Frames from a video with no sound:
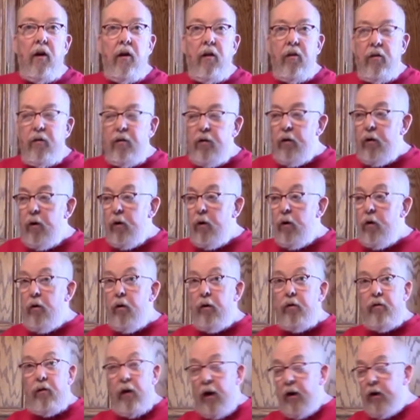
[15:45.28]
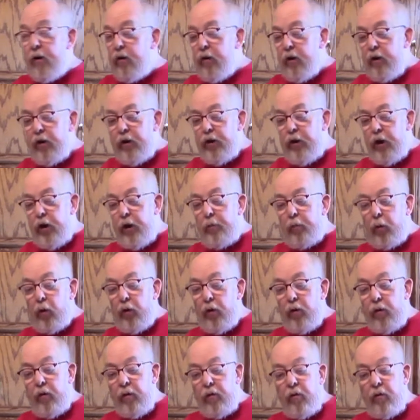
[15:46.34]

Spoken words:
So it's actually cheaper.